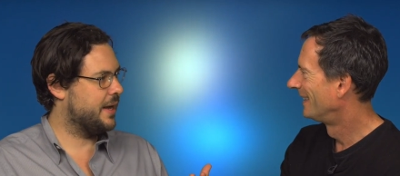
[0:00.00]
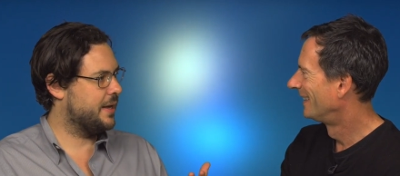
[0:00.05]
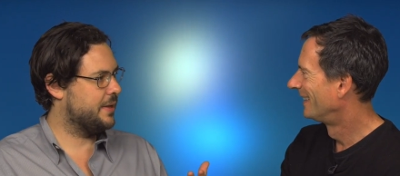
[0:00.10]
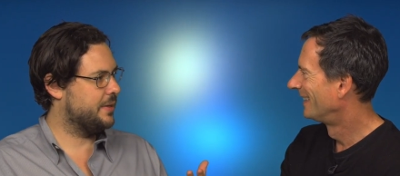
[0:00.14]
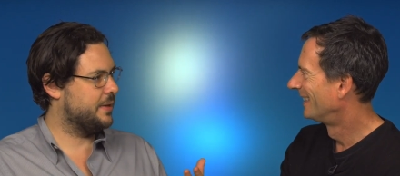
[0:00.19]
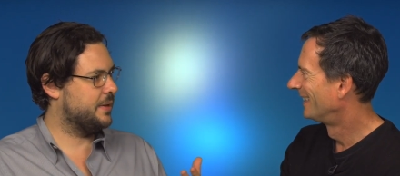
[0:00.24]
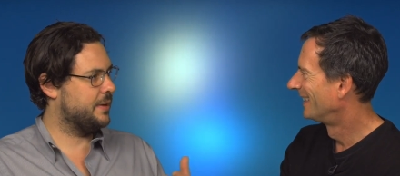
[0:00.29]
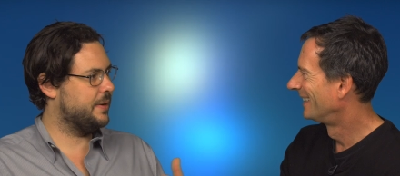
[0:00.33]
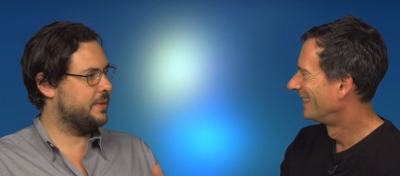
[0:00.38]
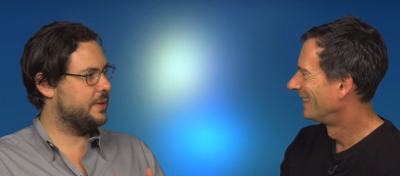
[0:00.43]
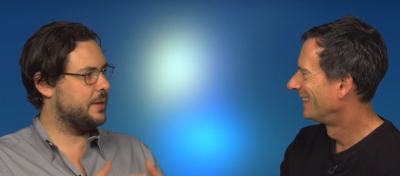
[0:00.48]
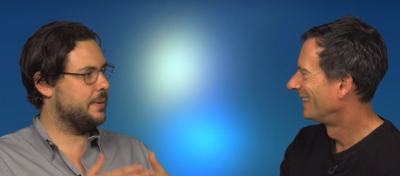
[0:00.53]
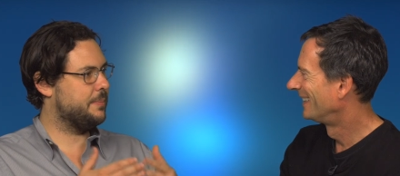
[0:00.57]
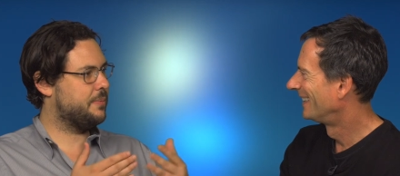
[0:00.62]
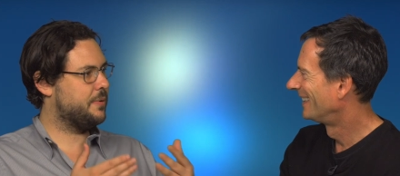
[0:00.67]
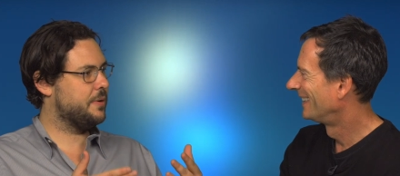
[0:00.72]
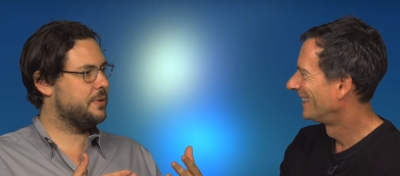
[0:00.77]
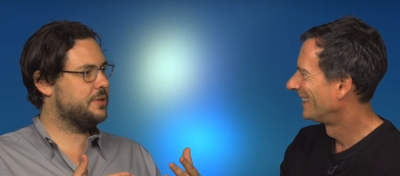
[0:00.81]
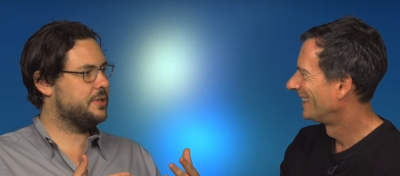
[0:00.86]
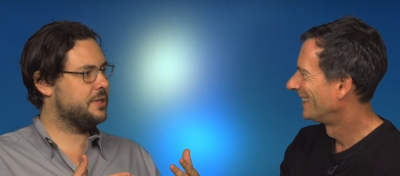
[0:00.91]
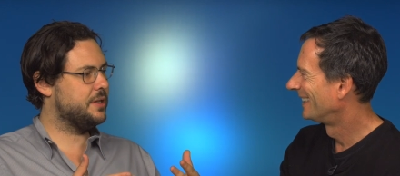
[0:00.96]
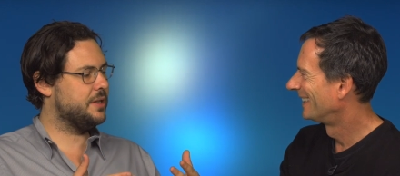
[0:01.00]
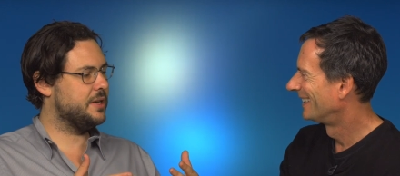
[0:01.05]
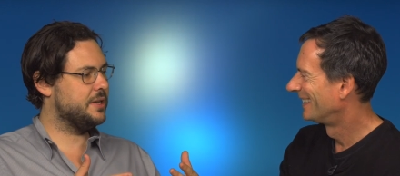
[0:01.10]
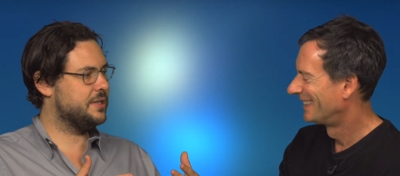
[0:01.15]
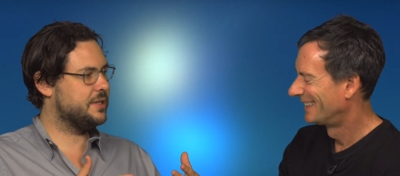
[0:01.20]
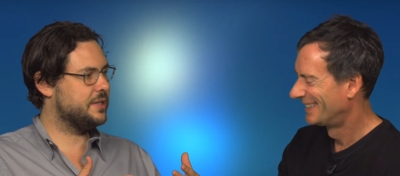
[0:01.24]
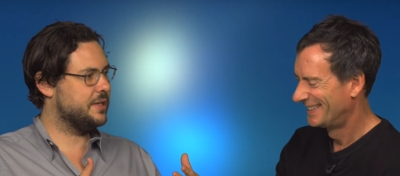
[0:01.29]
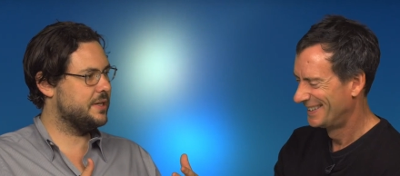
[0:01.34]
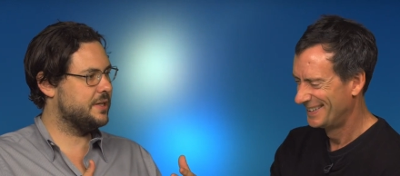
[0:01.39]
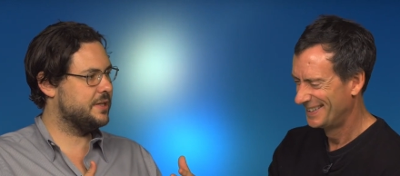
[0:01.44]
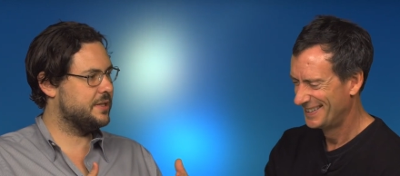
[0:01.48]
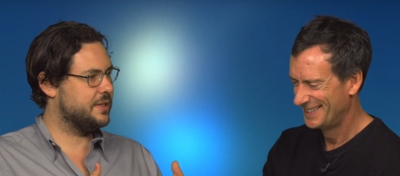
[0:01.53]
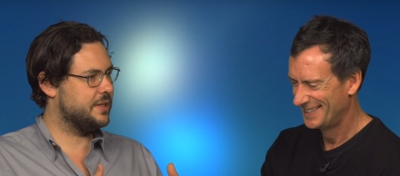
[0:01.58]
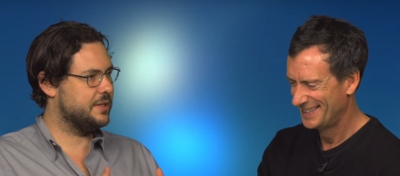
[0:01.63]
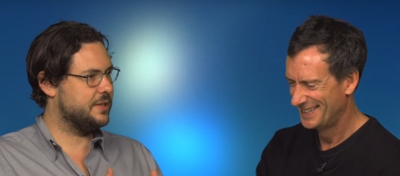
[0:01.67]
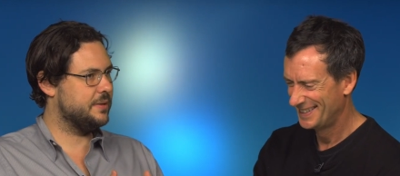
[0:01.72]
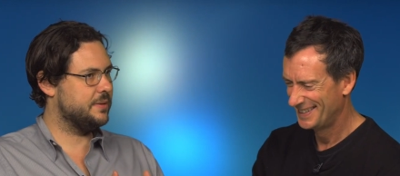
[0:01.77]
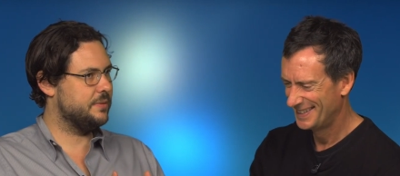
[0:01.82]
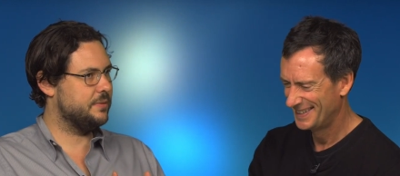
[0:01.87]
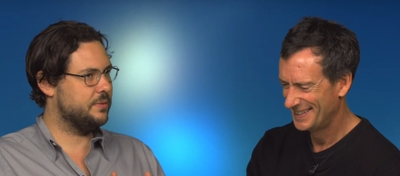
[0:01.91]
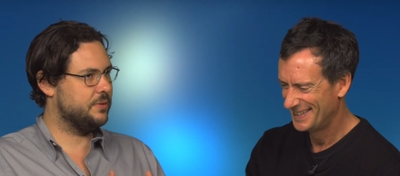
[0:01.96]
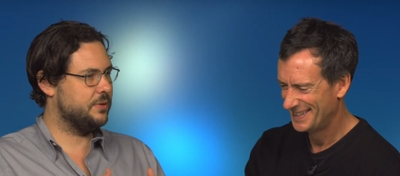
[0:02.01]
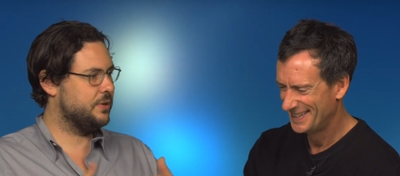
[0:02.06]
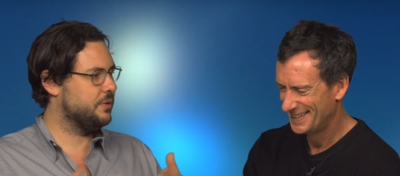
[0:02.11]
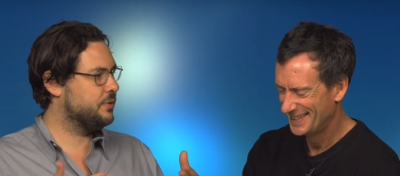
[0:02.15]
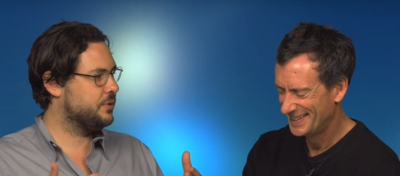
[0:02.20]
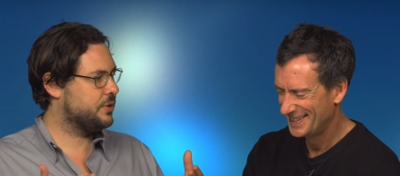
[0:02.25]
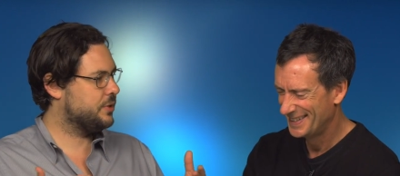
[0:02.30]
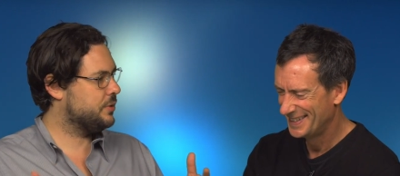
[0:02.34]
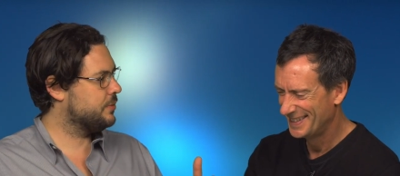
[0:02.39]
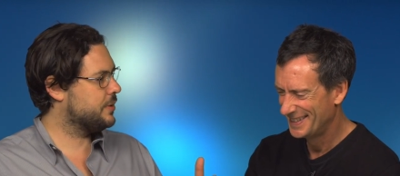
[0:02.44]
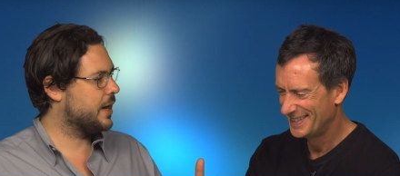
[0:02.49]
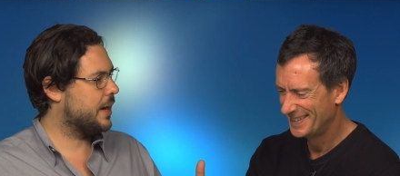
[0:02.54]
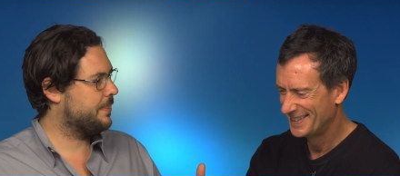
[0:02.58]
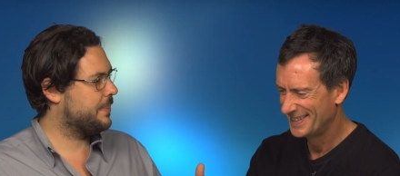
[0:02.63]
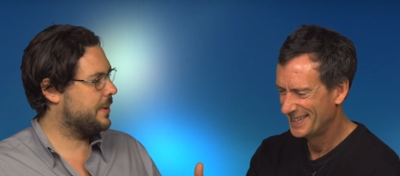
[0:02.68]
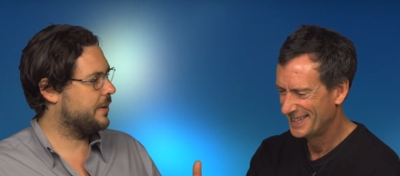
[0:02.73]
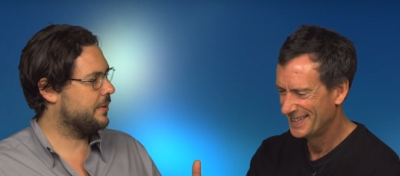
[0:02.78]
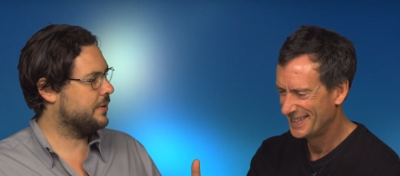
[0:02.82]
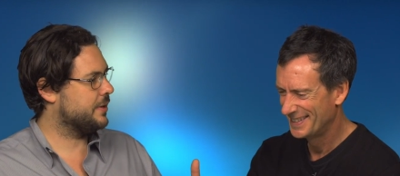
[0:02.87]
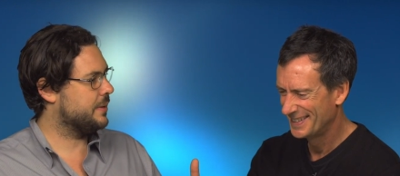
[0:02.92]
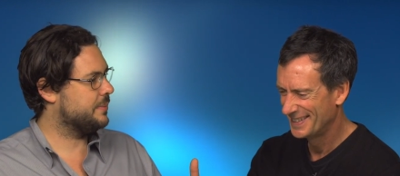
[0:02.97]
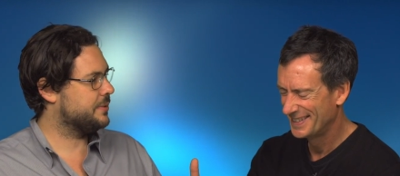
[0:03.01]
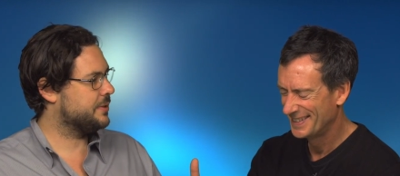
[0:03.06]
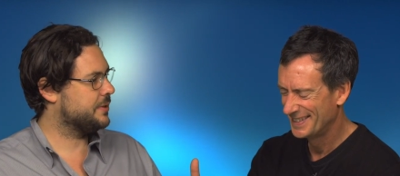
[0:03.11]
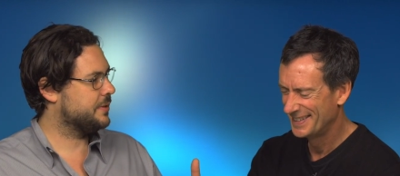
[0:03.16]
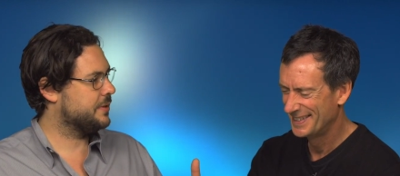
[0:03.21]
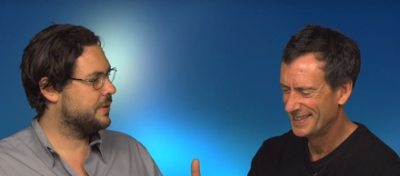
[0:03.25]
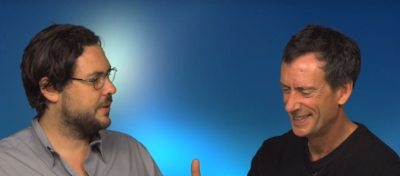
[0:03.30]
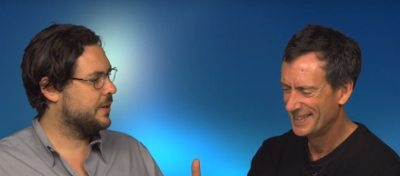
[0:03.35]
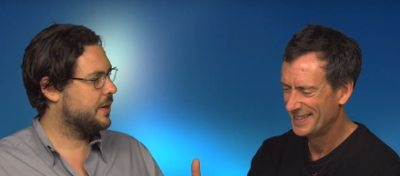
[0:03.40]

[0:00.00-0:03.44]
Speaker 1: and the, the approach to this is in, use two compound clips.